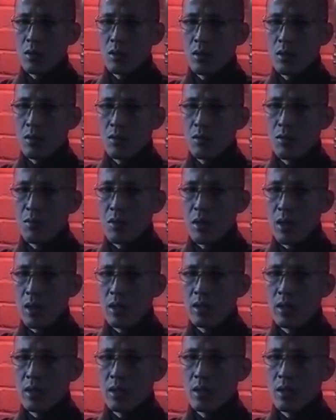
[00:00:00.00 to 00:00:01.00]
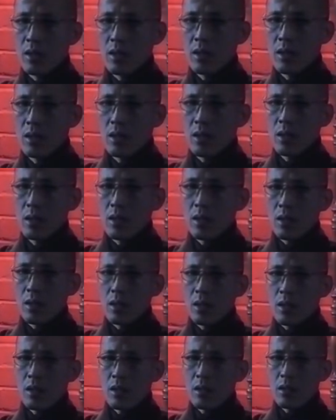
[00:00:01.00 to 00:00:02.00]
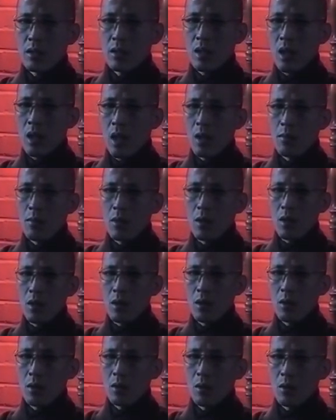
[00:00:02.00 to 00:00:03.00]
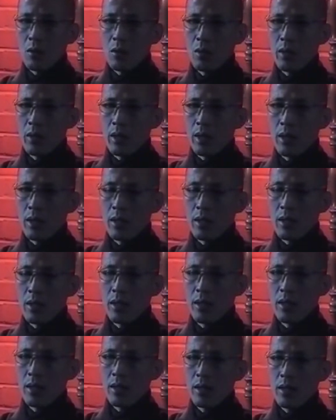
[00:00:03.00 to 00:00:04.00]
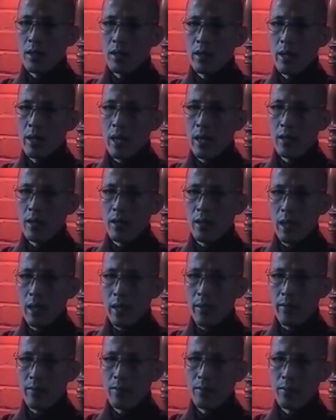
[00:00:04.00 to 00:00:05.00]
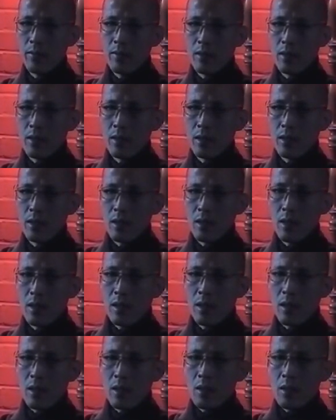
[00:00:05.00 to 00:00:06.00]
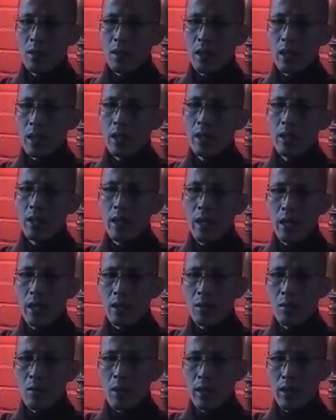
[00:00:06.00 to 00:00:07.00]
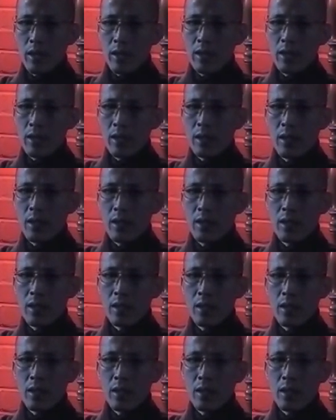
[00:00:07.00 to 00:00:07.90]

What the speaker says: food very normal we eat in daily life. In that one,